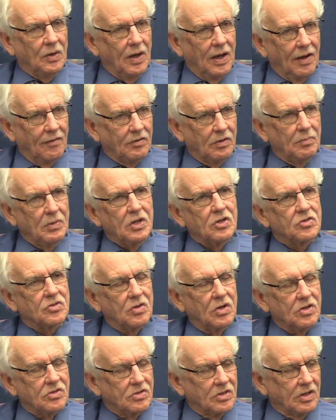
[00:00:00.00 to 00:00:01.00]

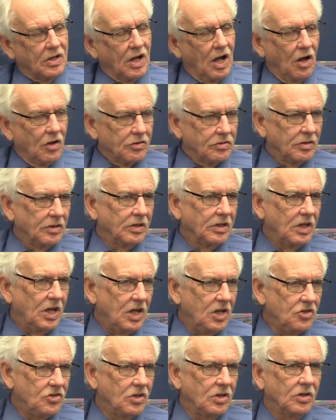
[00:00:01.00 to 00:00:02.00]
administration and council
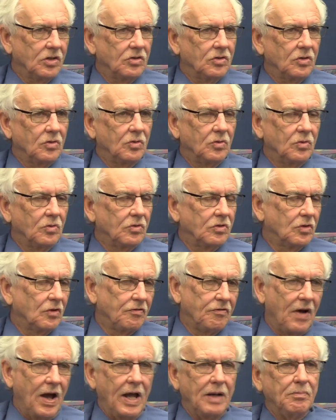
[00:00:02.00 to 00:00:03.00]
engaging to
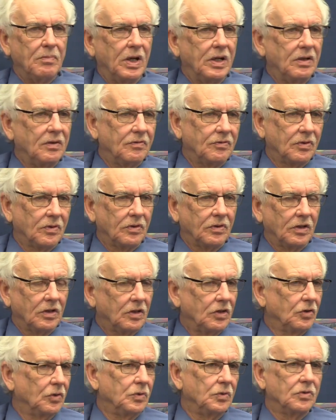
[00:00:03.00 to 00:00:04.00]
find money for the
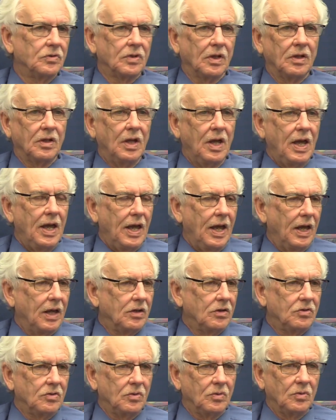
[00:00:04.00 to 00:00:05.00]
goons
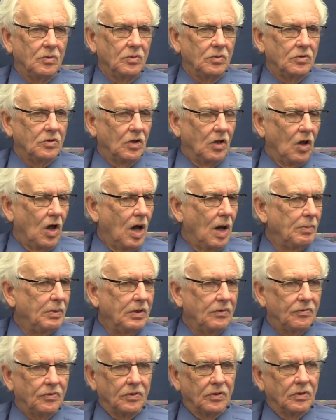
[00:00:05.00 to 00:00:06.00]
and to
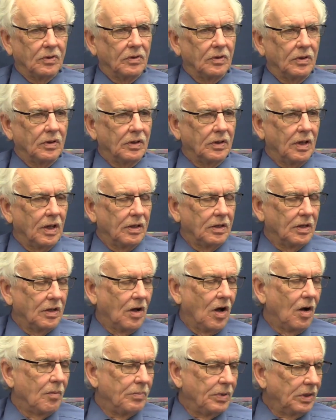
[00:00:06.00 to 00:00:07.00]
lobby for
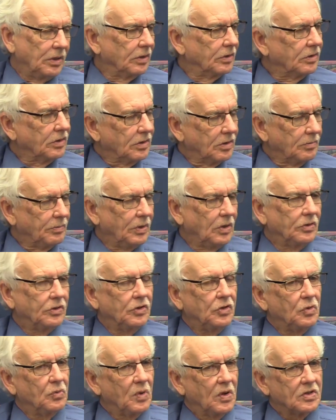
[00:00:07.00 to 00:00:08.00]
our ability to build a
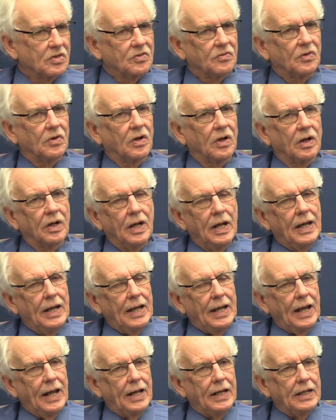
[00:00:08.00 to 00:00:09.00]
new reservoir.
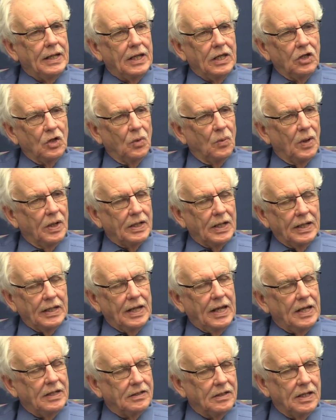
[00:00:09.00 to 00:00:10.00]
And you know what,
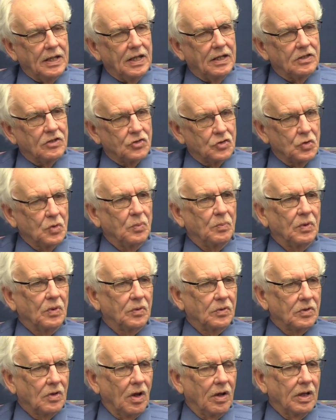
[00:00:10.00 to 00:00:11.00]
again, today at the Zoom, we
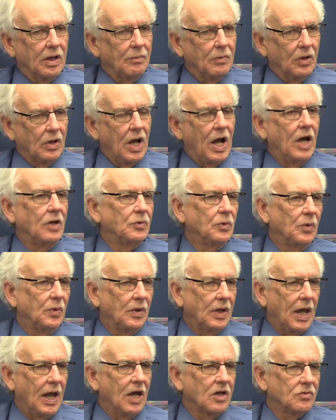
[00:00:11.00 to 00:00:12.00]
were talking about hydro
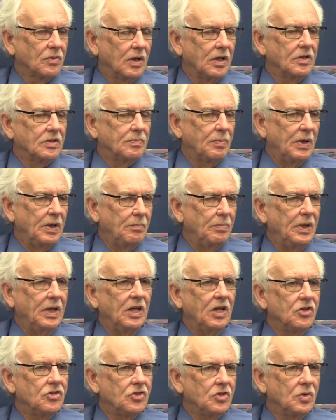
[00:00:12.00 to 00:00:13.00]
and gas, right? It's been a big
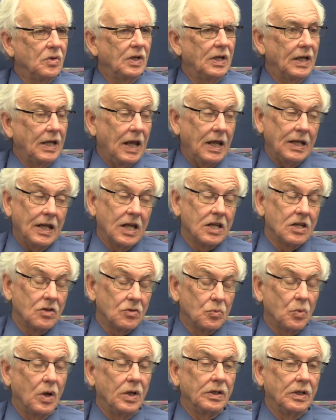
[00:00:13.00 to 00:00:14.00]
issue, and again, that
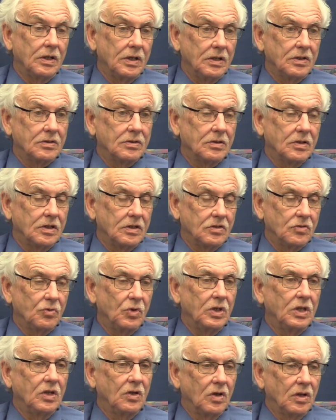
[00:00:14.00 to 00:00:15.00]
is one that is
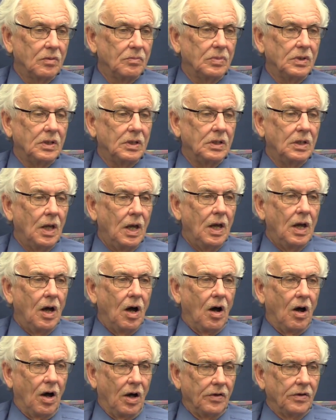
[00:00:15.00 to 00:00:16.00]
really going to be
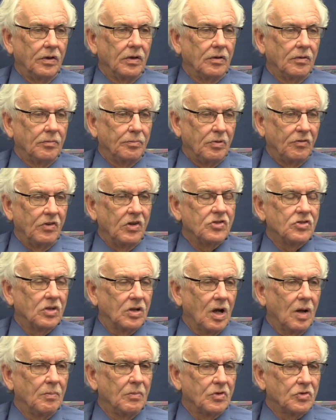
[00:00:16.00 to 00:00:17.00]
on the provincial
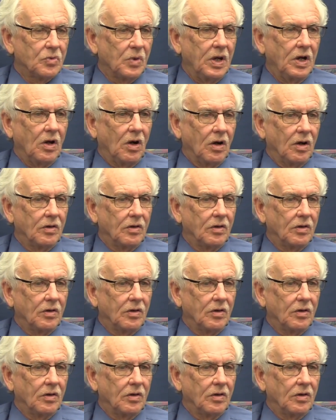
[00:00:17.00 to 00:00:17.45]
government's radar.